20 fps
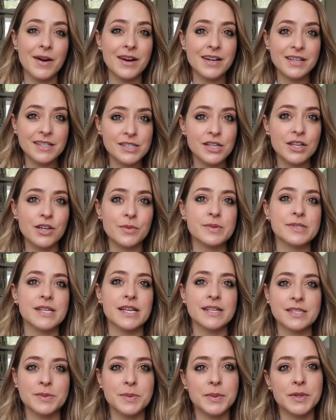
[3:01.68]
where I need to look
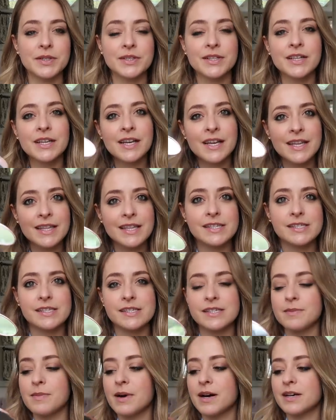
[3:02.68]
presentable, this
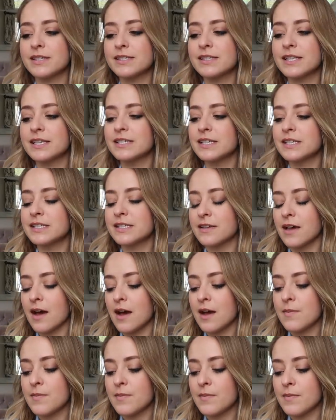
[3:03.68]
is a must. This is
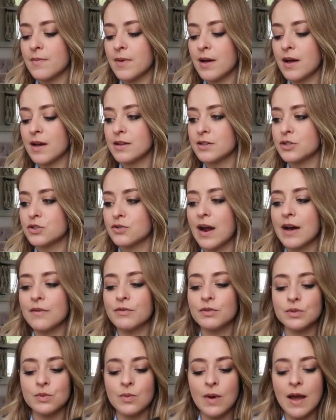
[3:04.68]
a
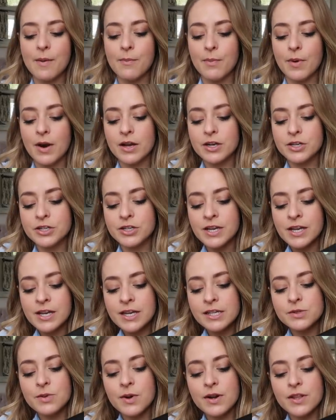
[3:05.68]
travel wet brush.
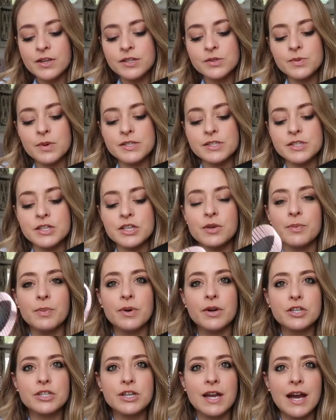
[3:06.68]
It's one of those ones that you
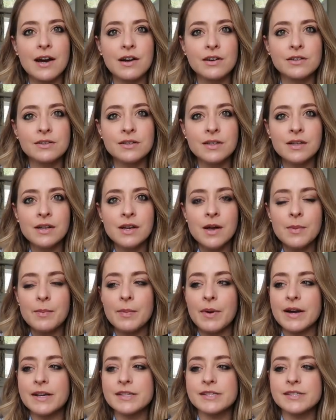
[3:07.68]
push out,
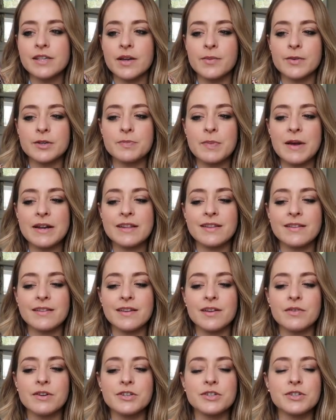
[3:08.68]
but it's so much better than
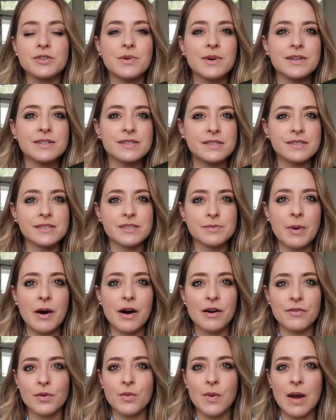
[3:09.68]
the original ones because it's
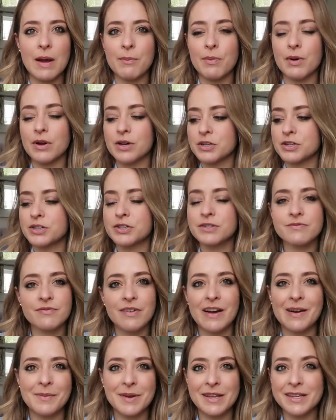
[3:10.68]
part of the wet brush
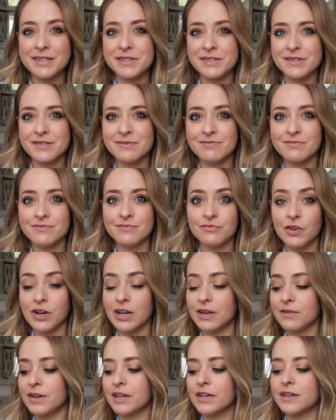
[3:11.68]
family, so it's
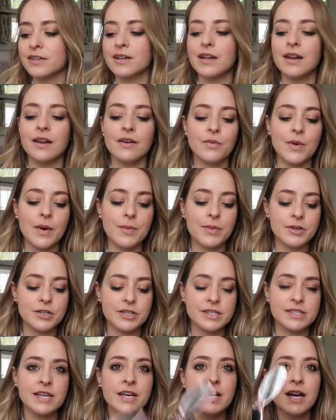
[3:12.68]
really, really good. I love wet
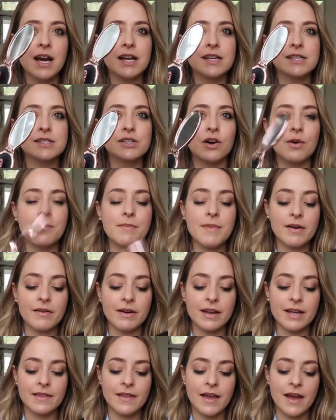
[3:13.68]
brushes. And it's got a
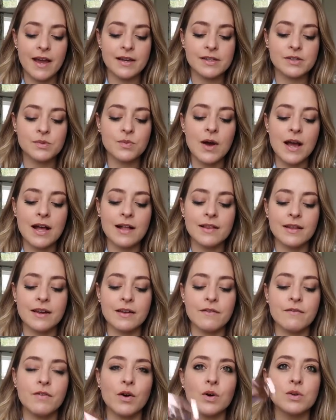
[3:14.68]
mirror in there as well,
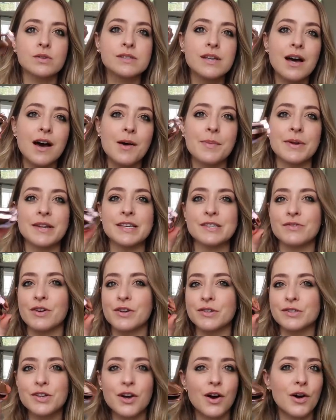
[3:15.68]
and it folds up, and it's
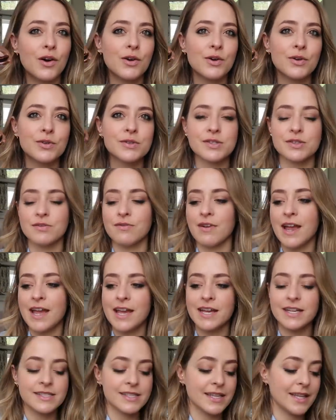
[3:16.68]
rose gold.
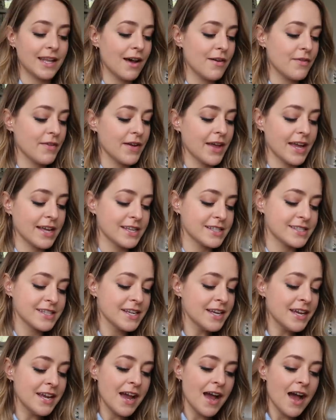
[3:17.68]
Great, love it.
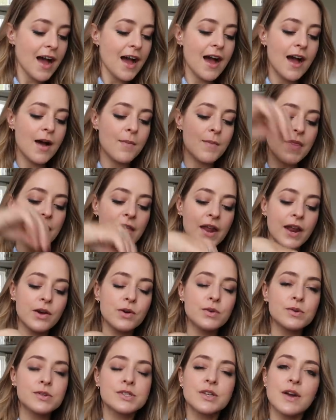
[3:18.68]
And then I
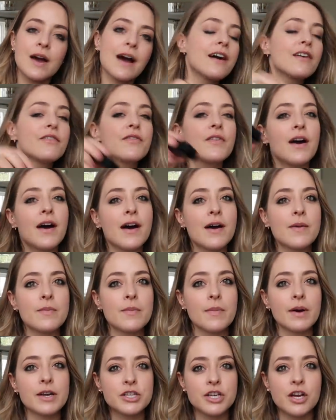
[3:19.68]
also have
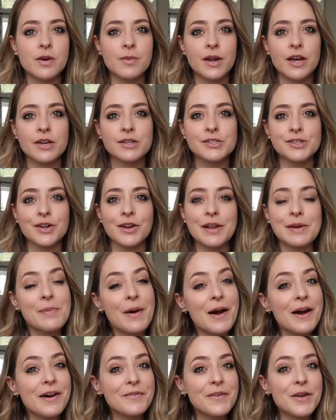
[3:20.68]
my Jo Malone solid
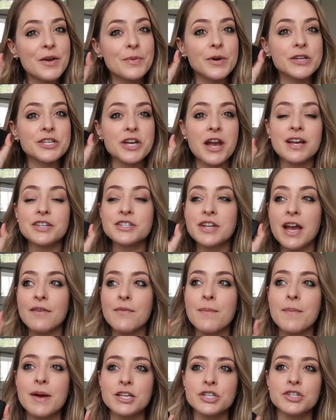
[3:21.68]
perfume, which I actually
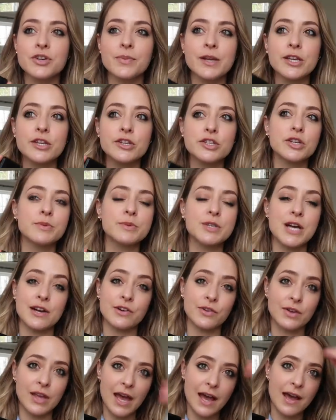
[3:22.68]
haven't mentioned on my YouTube
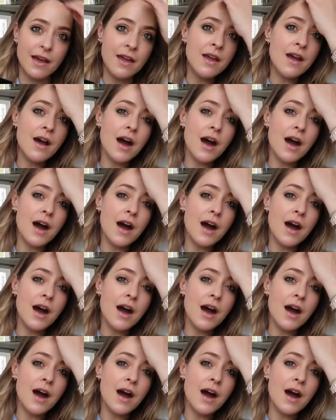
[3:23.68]
channel yet.